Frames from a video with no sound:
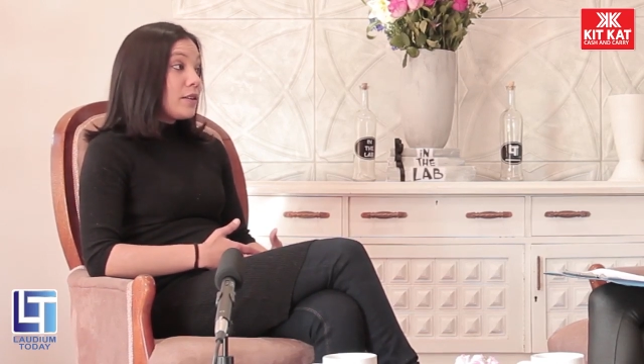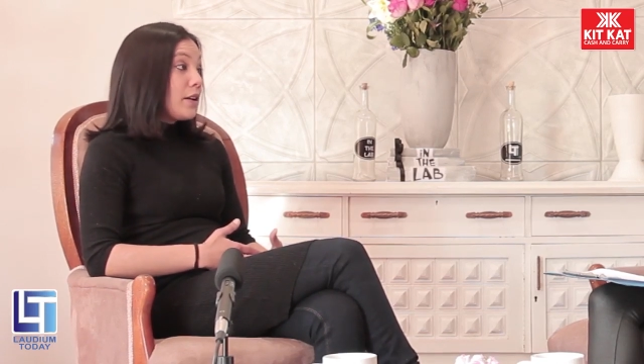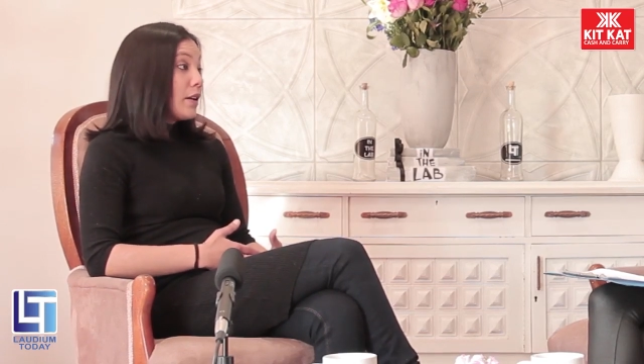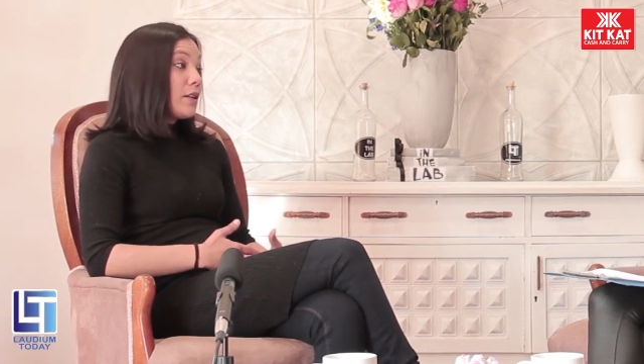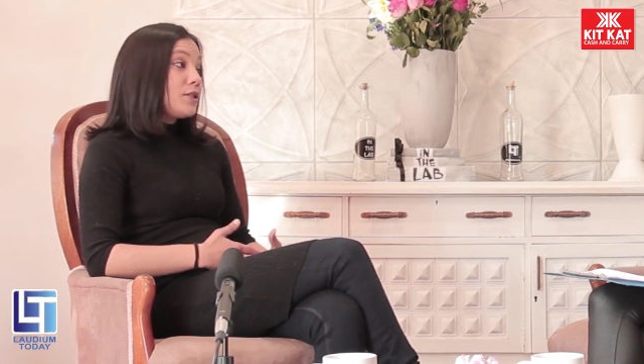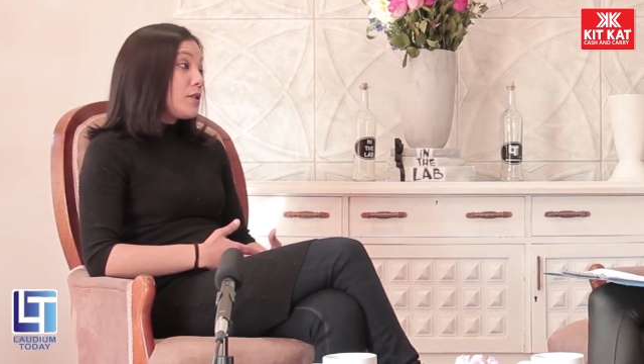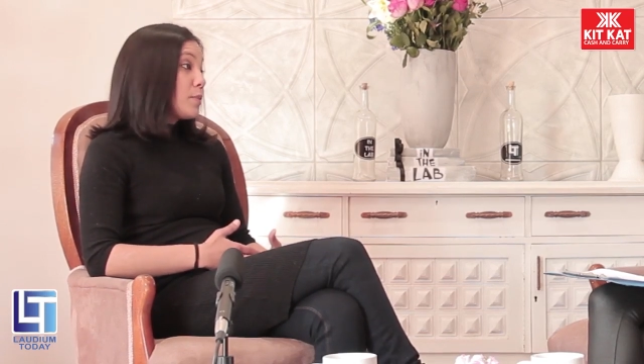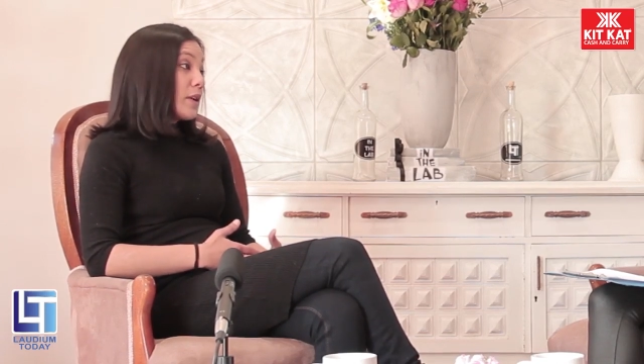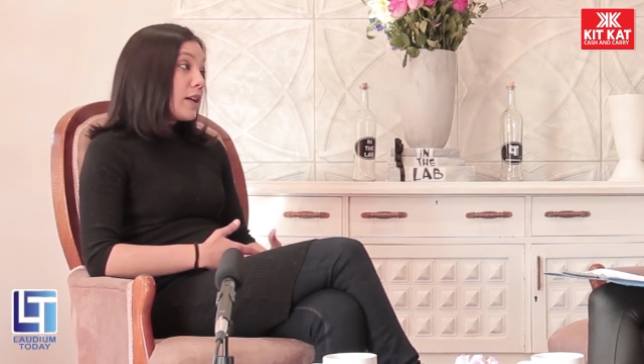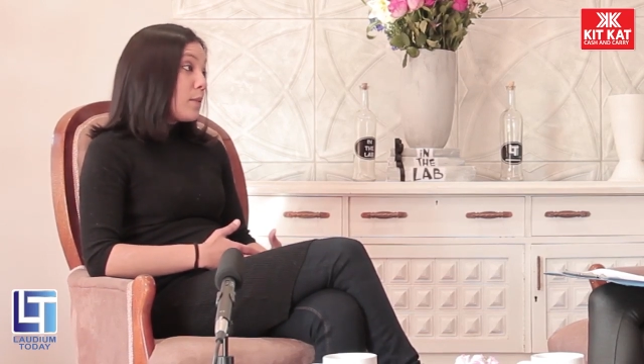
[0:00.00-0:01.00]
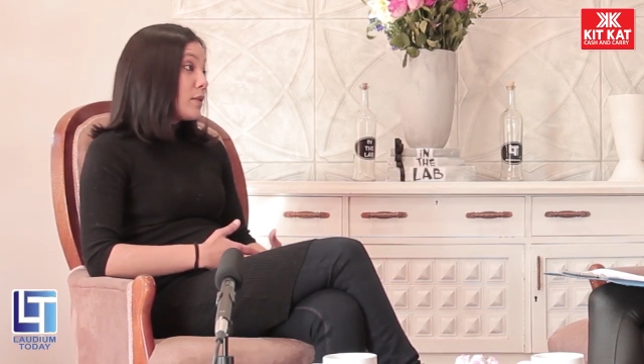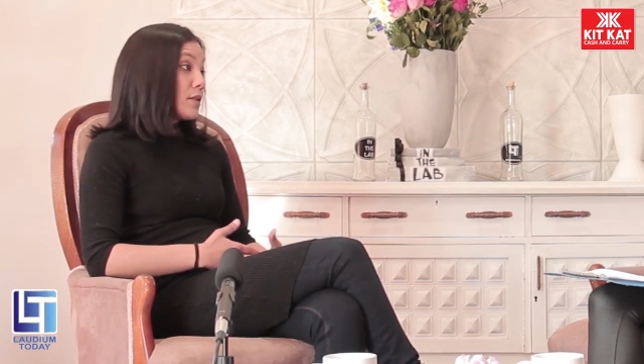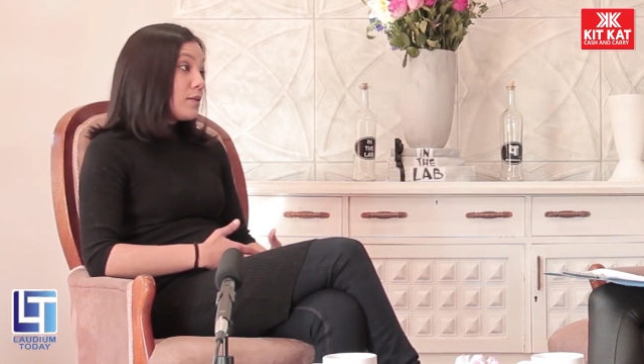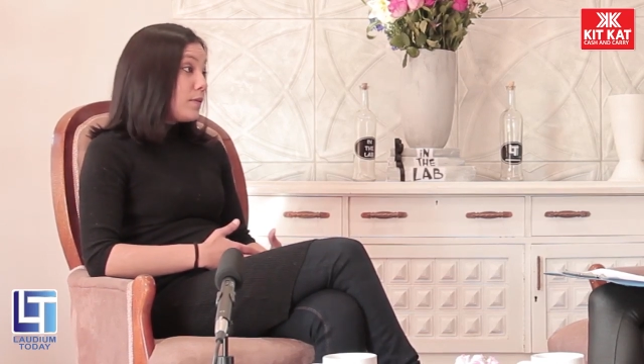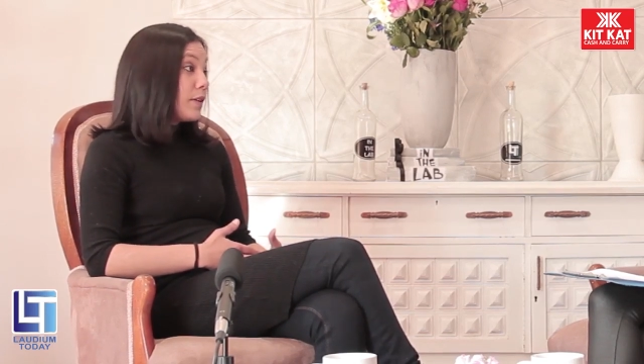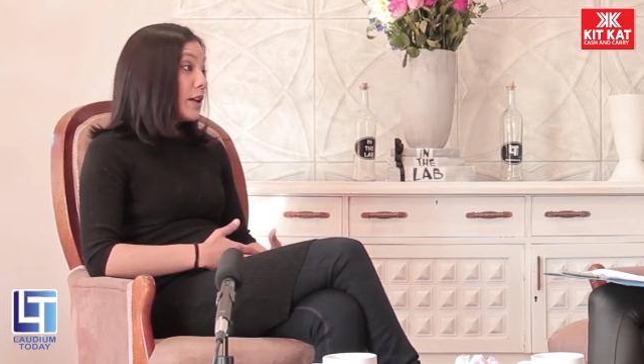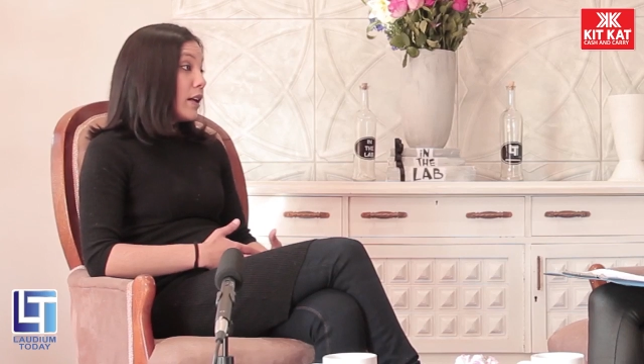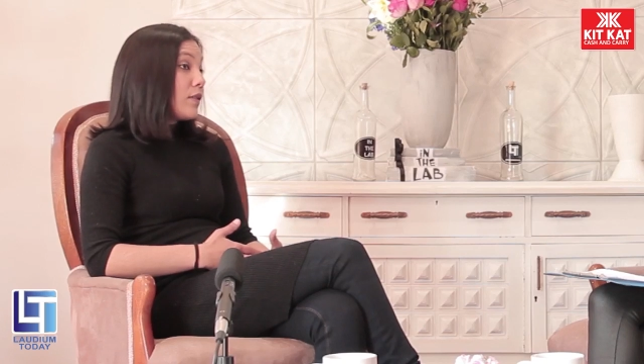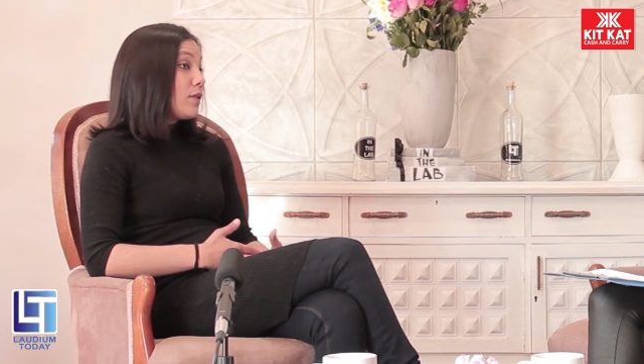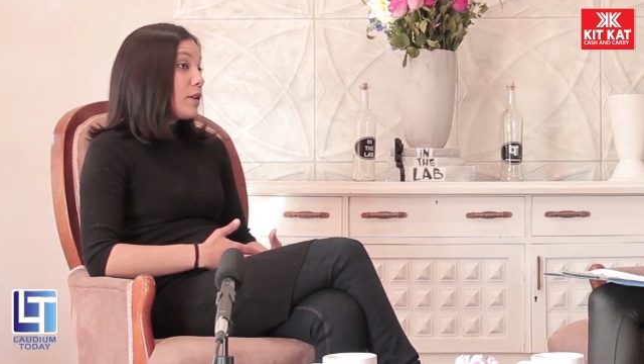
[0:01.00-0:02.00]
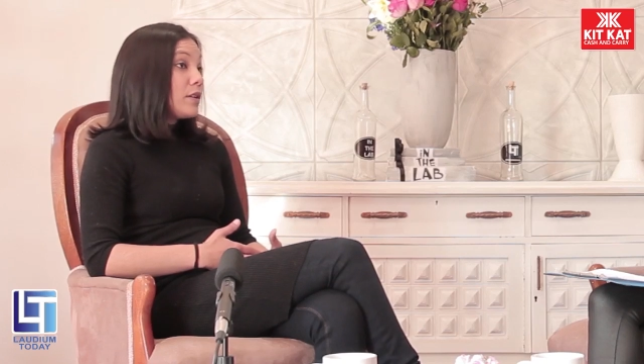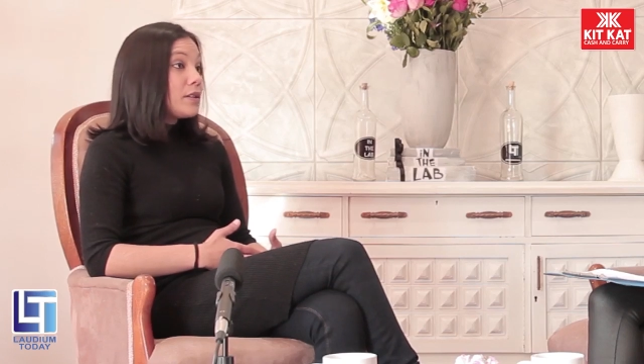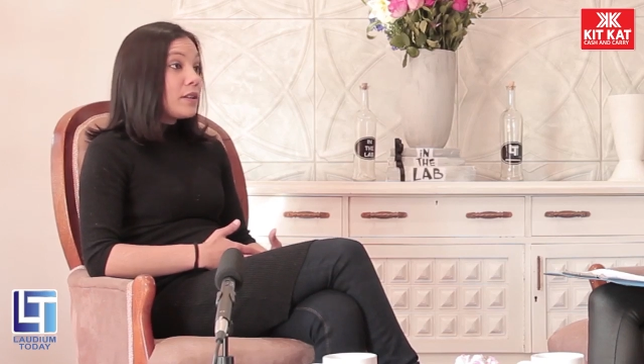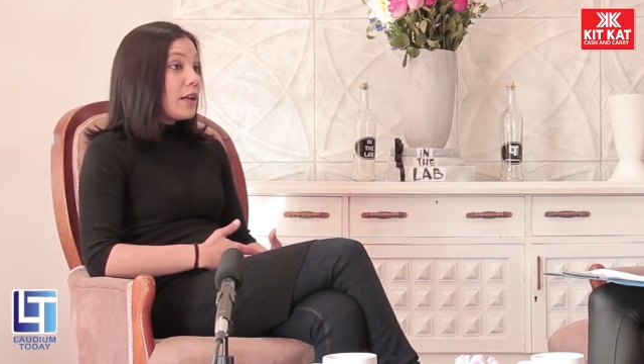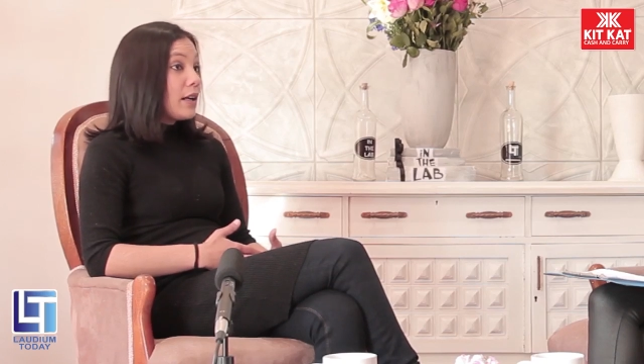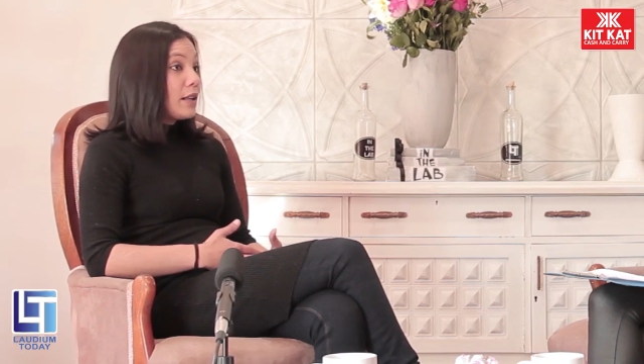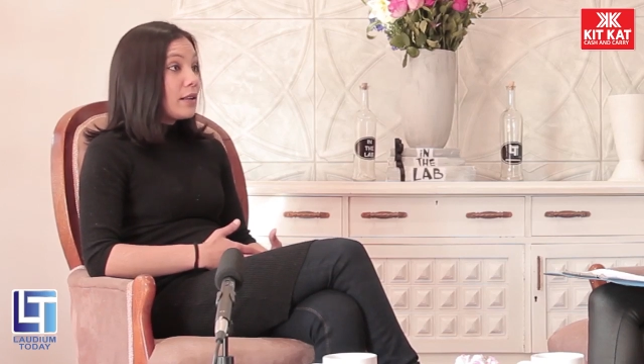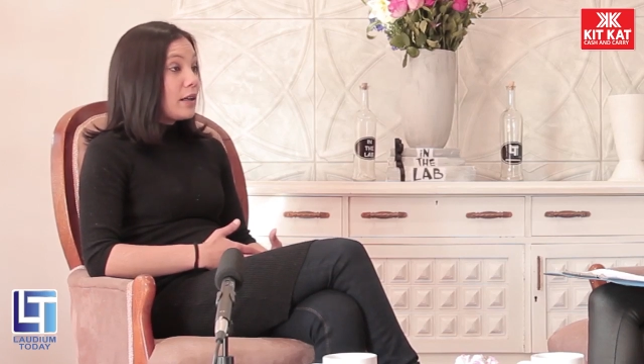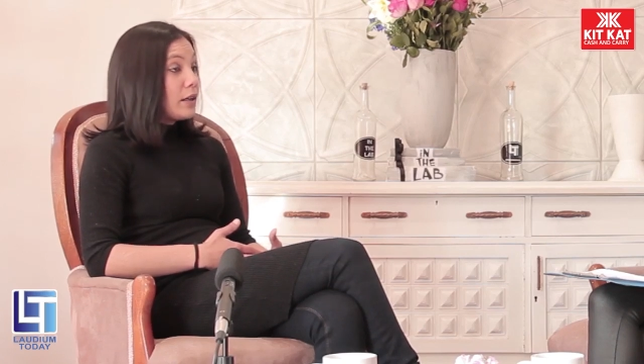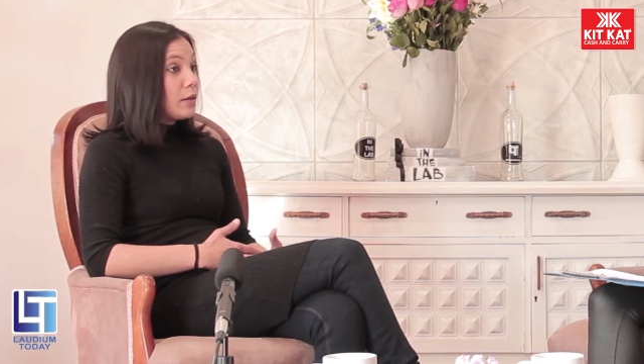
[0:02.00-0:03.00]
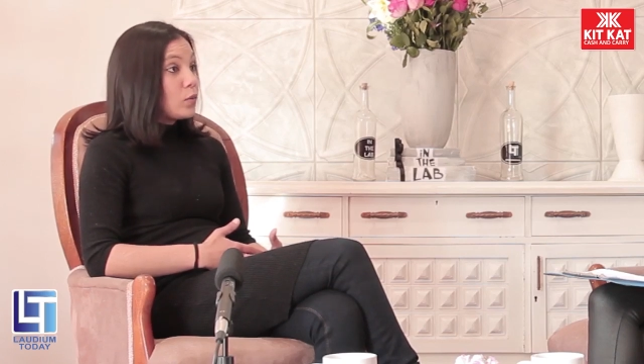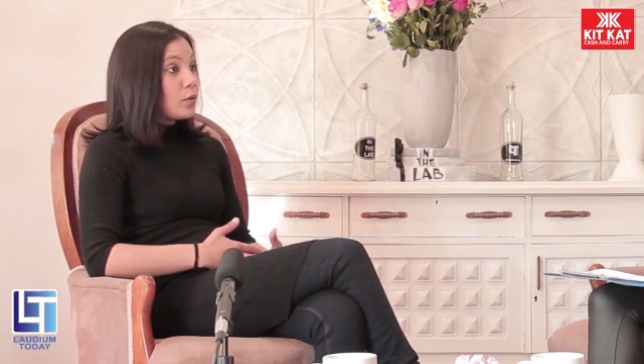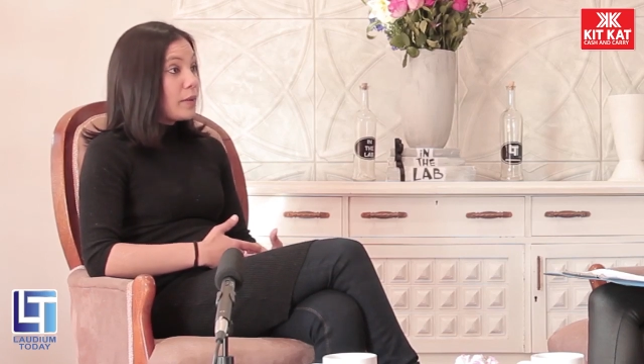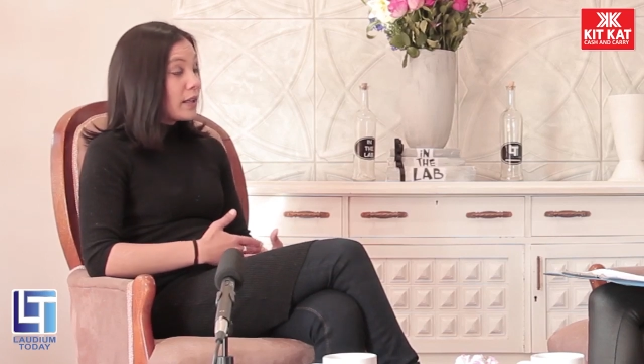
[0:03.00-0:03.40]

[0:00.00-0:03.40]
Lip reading: it just becomes very evident. They will